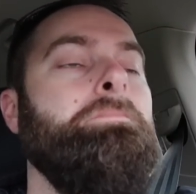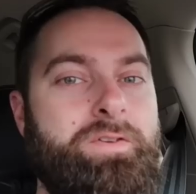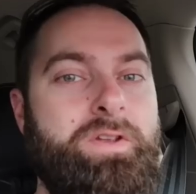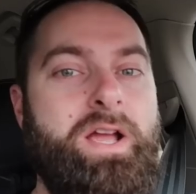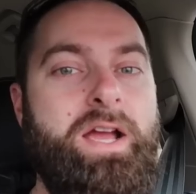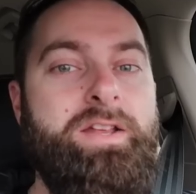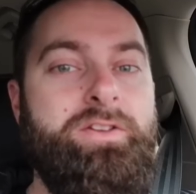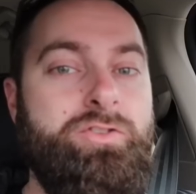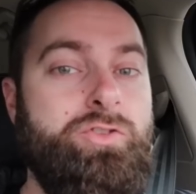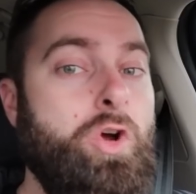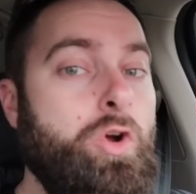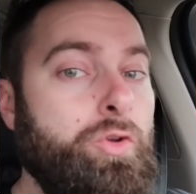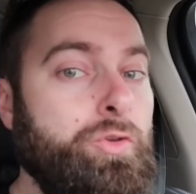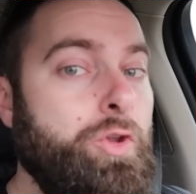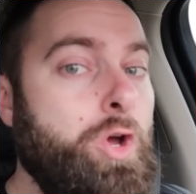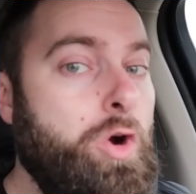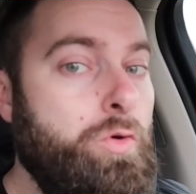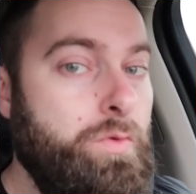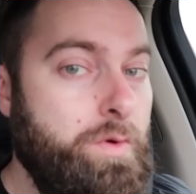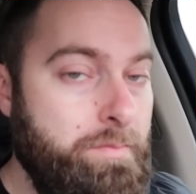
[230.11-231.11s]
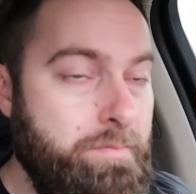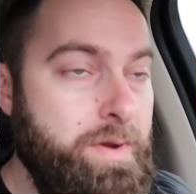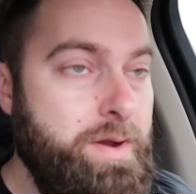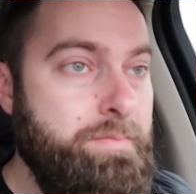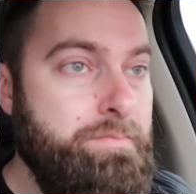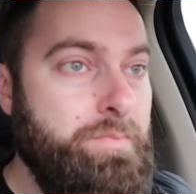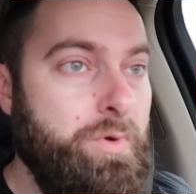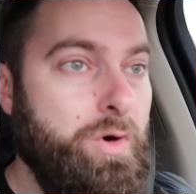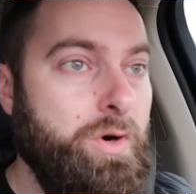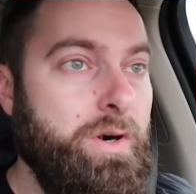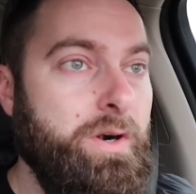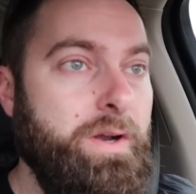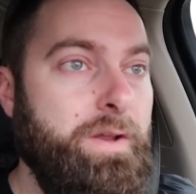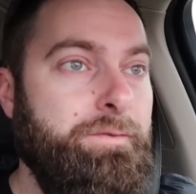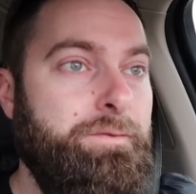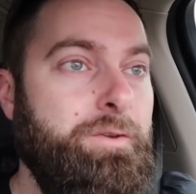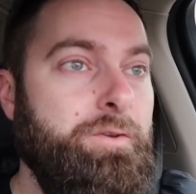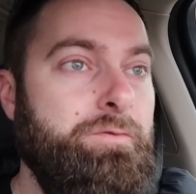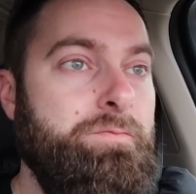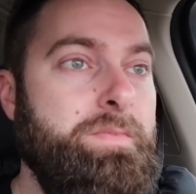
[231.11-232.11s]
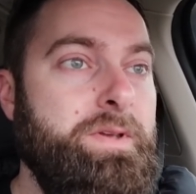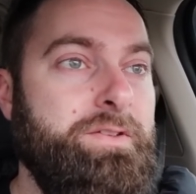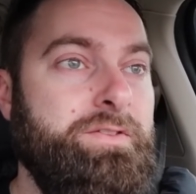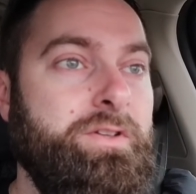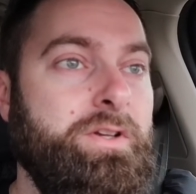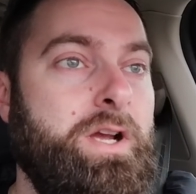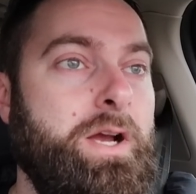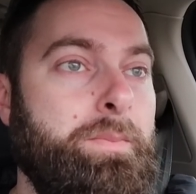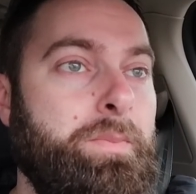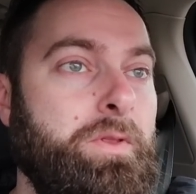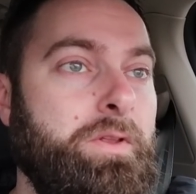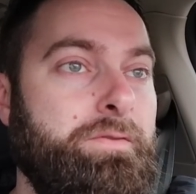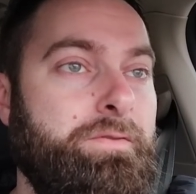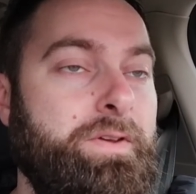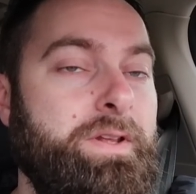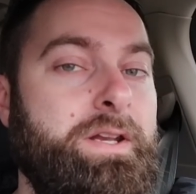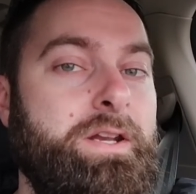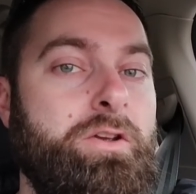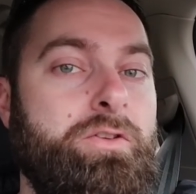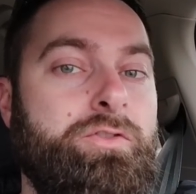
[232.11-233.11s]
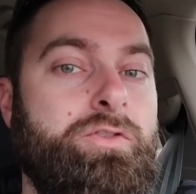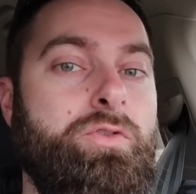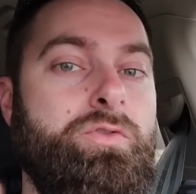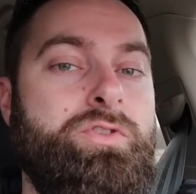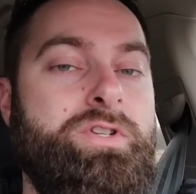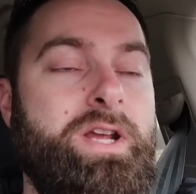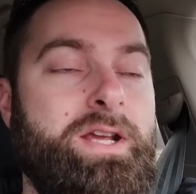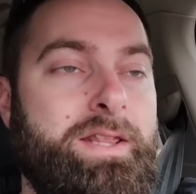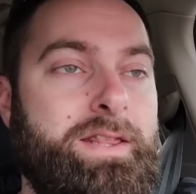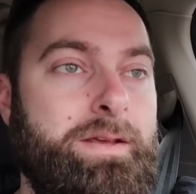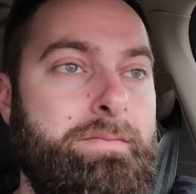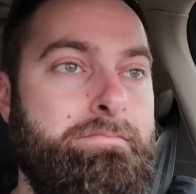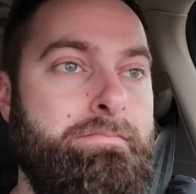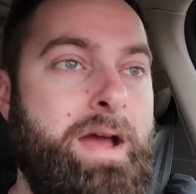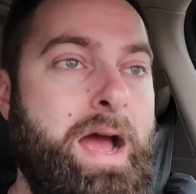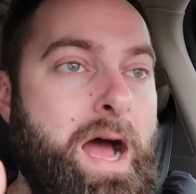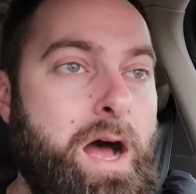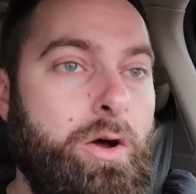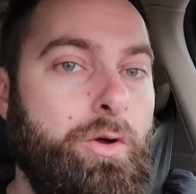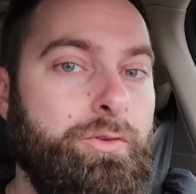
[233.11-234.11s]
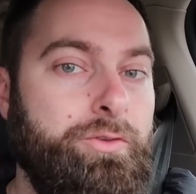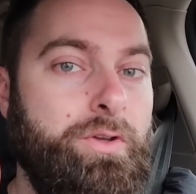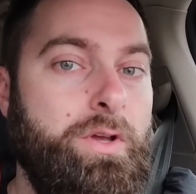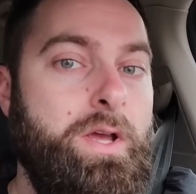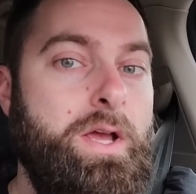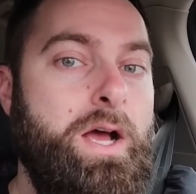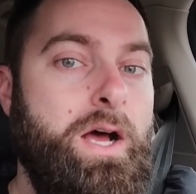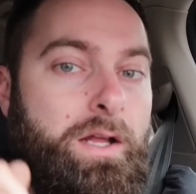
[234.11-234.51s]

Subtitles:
If you guys don't know, remember, if you've missed a couple of videos, go check them out.